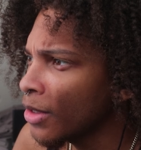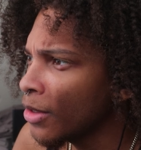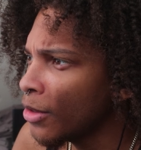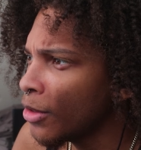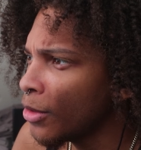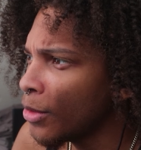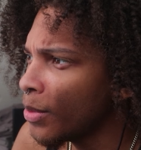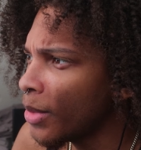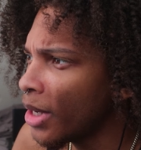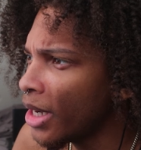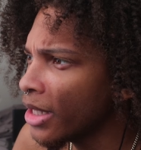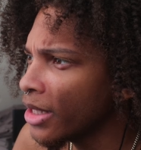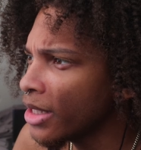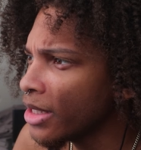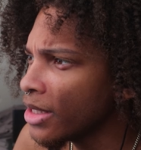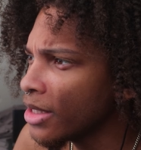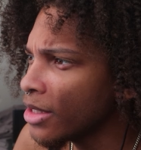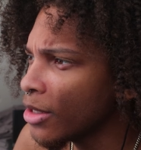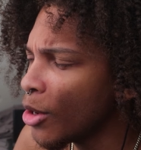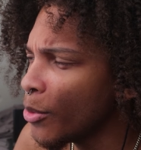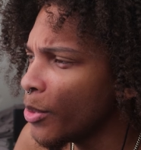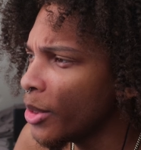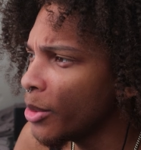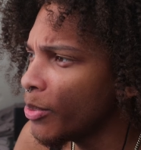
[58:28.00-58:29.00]
Oh my, this
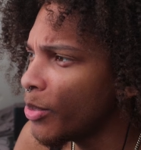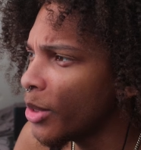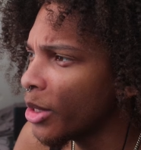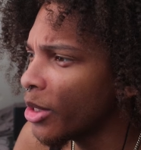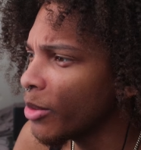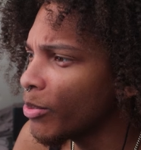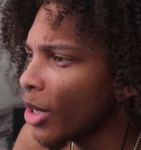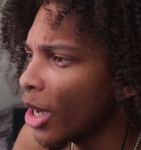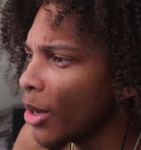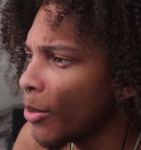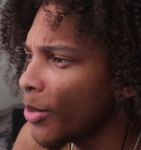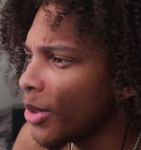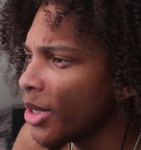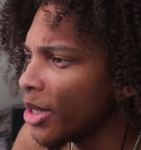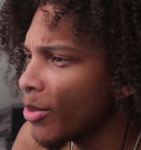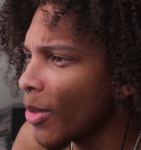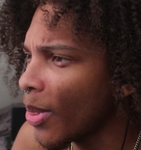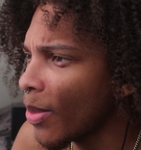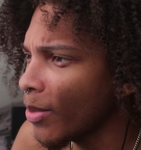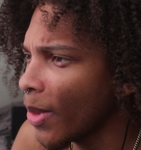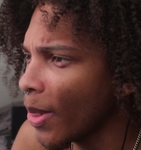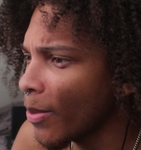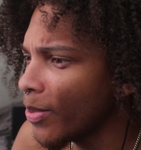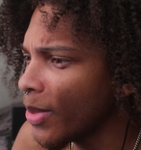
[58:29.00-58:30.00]
has all been a big, uh, been
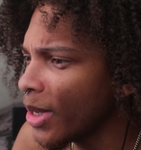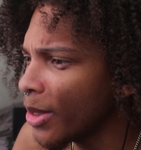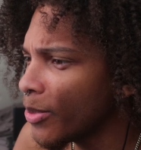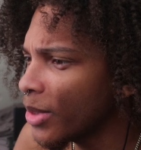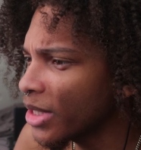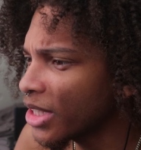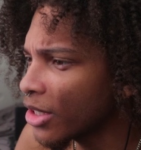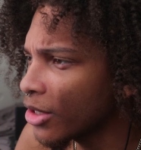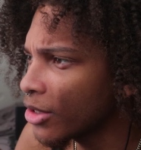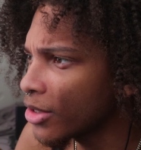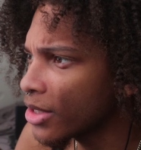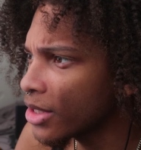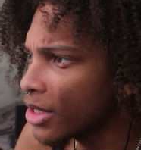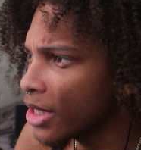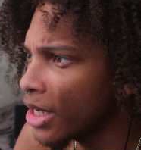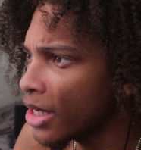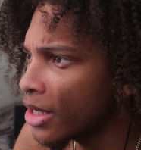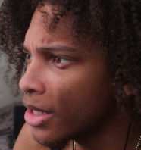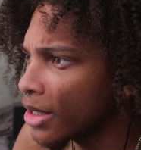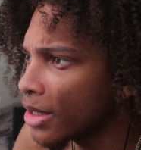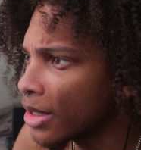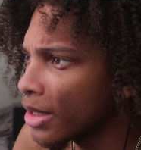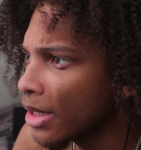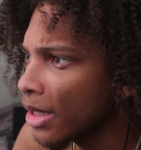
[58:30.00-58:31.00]
big
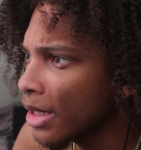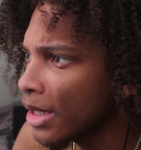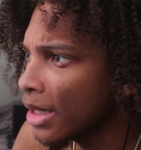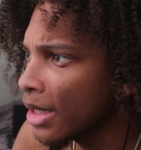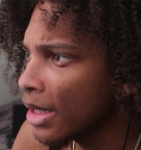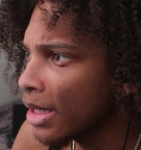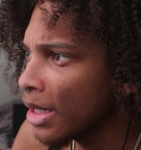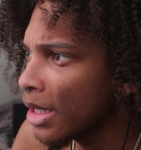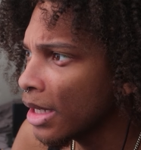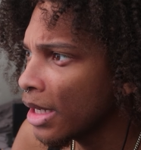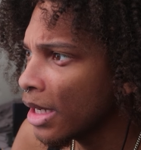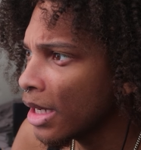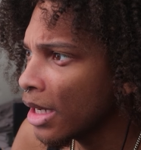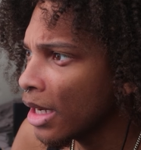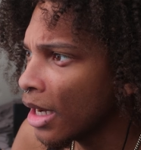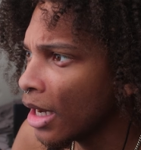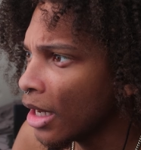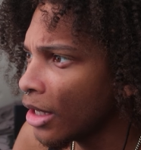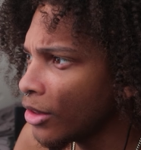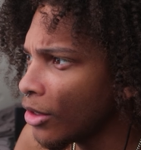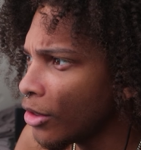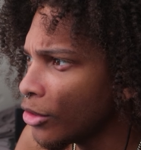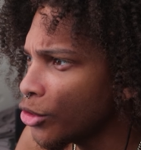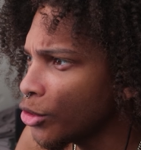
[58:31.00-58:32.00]
misunderstanding.
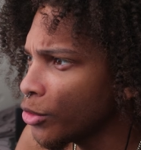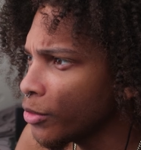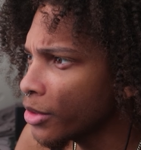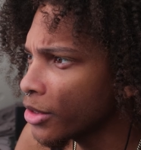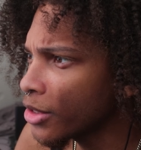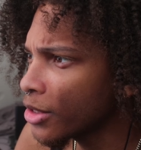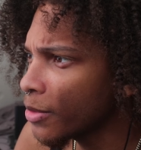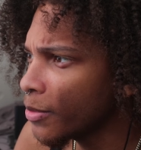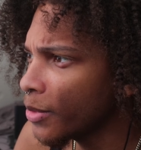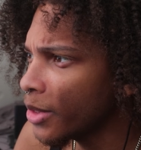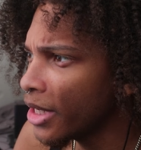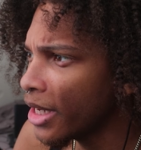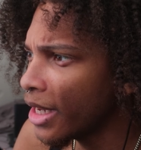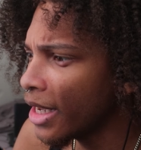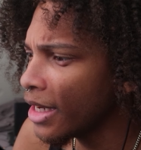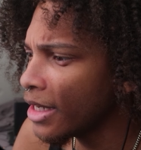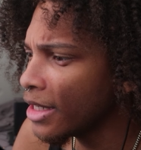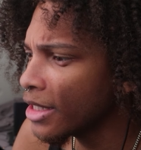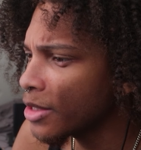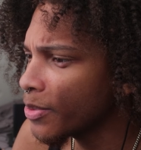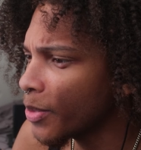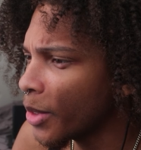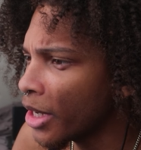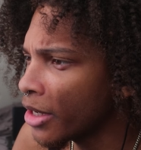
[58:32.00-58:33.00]
I thought you were someone that
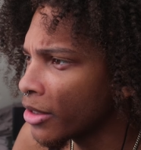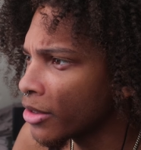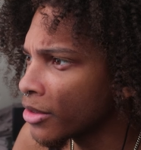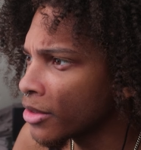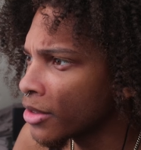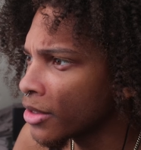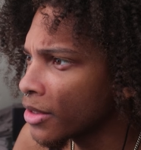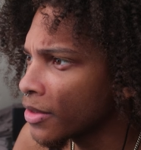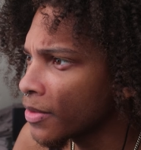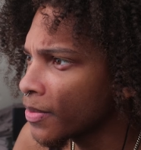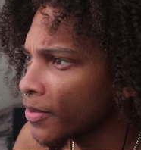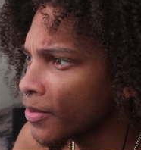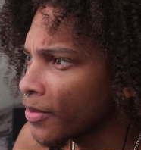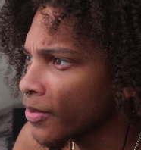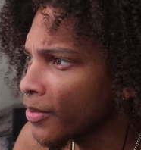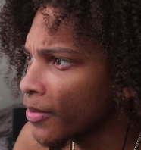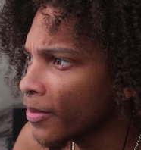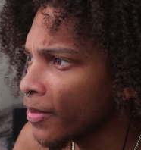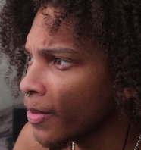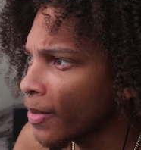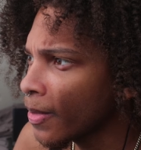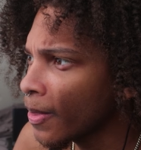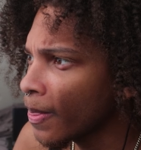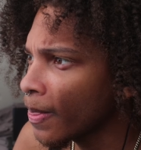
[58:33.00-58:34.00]
hated spiders.
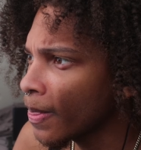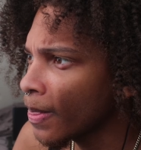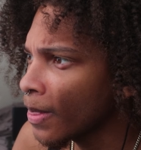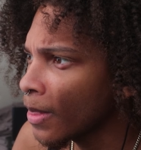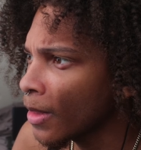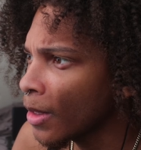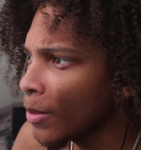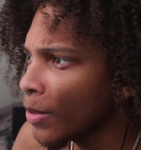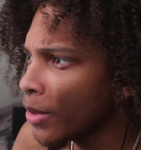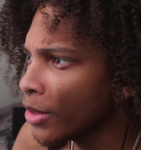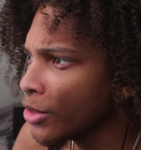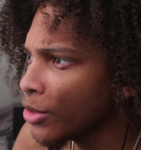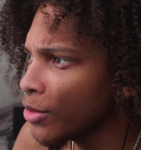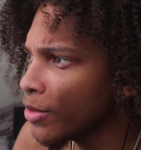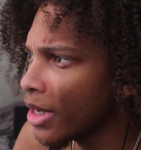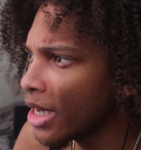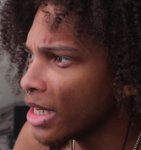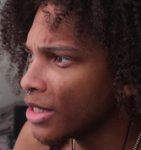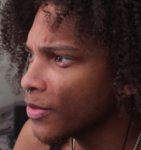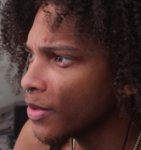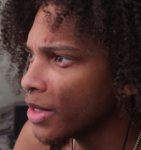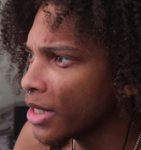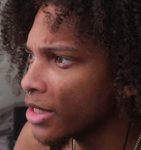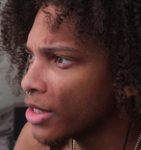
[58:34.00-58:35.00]
The person who
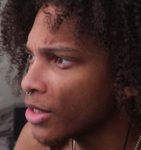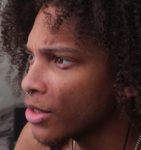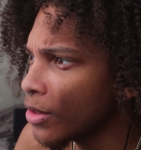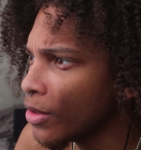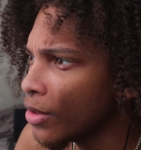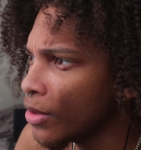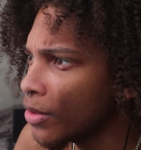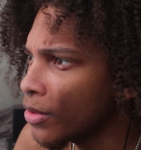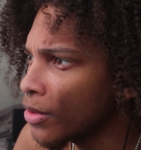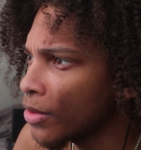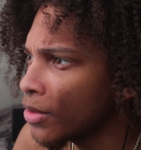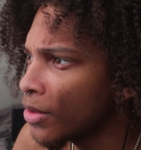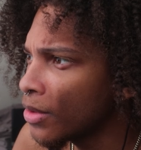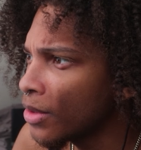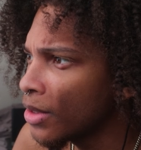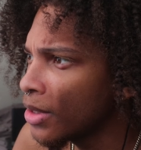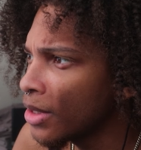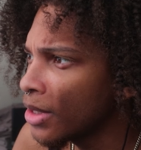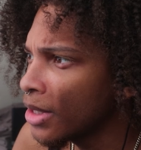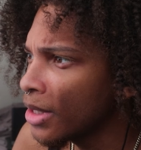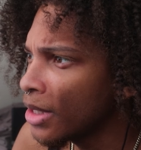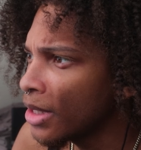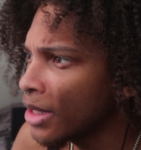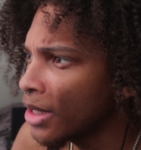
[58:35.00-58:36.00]
asked for that soul
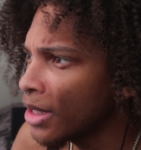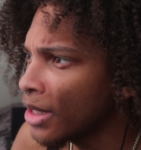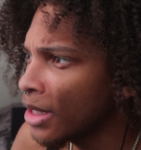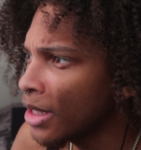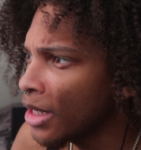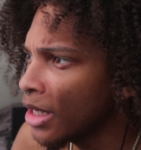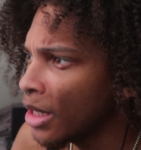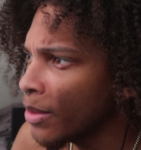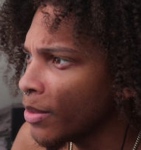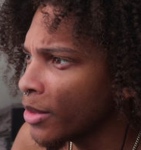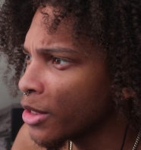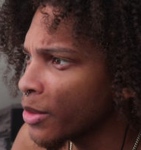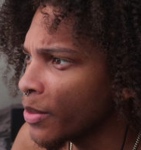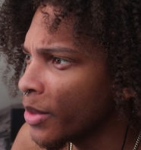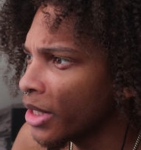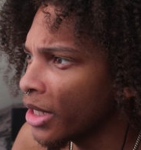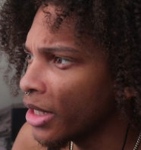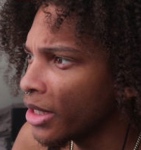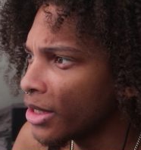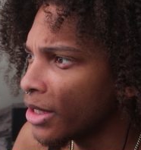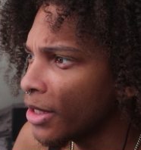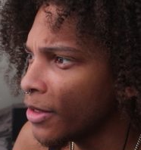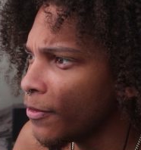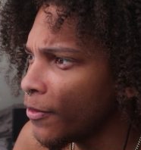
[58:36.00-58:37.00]
must have meant
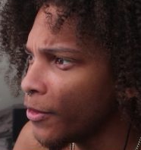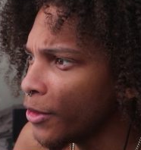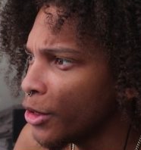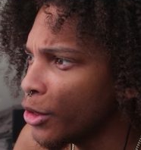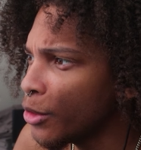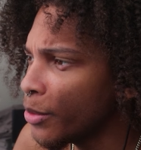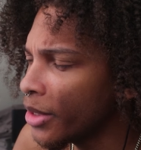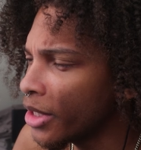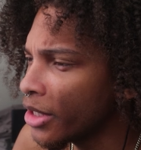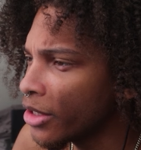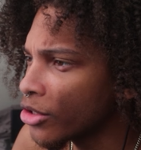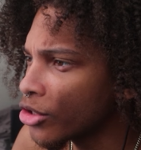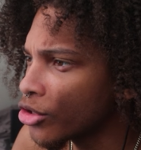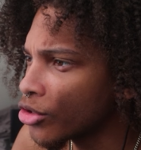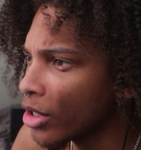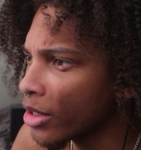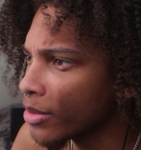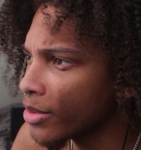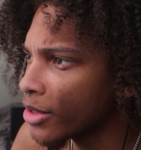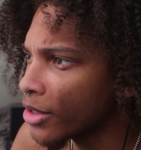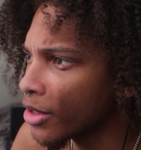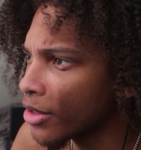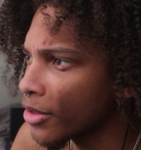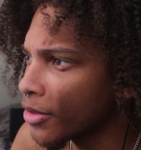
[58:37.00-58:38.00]
a different human in the
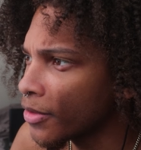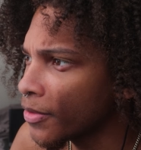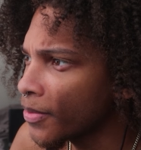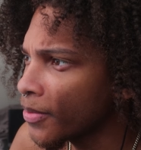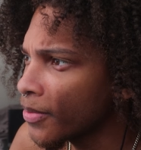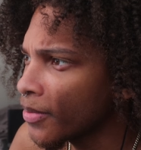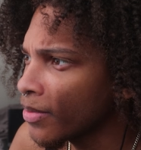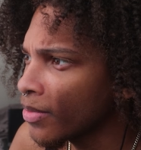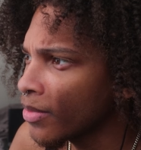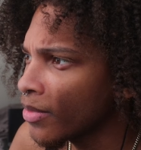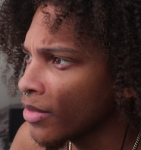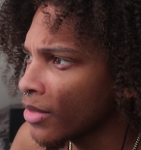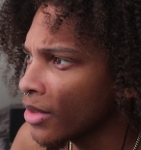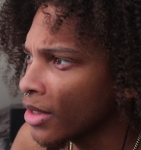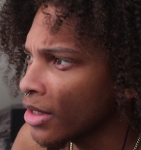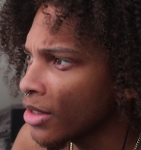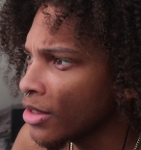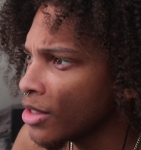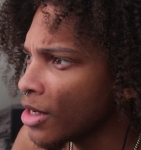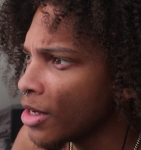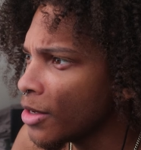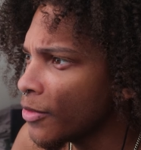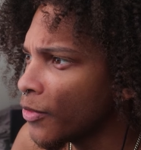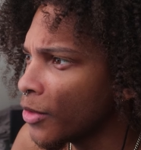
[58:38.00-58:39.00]
striped shirt.
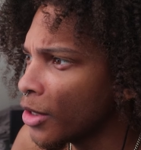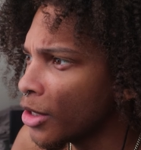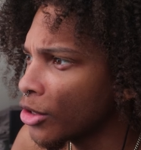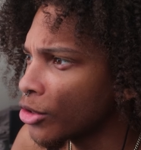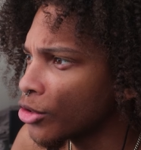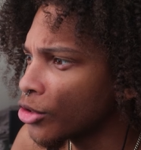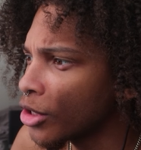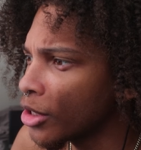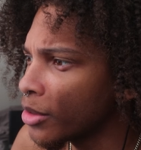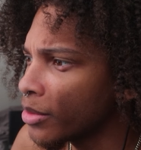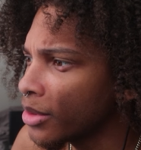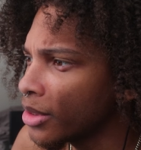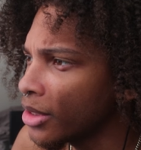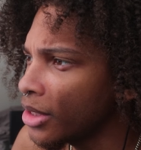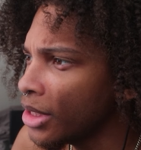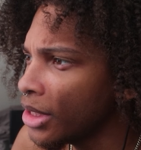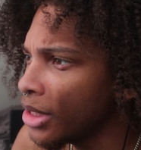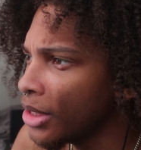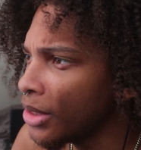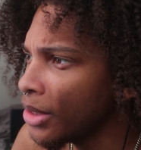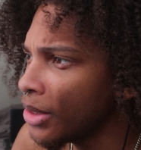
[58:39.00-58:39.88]
Sorry for all the trouble.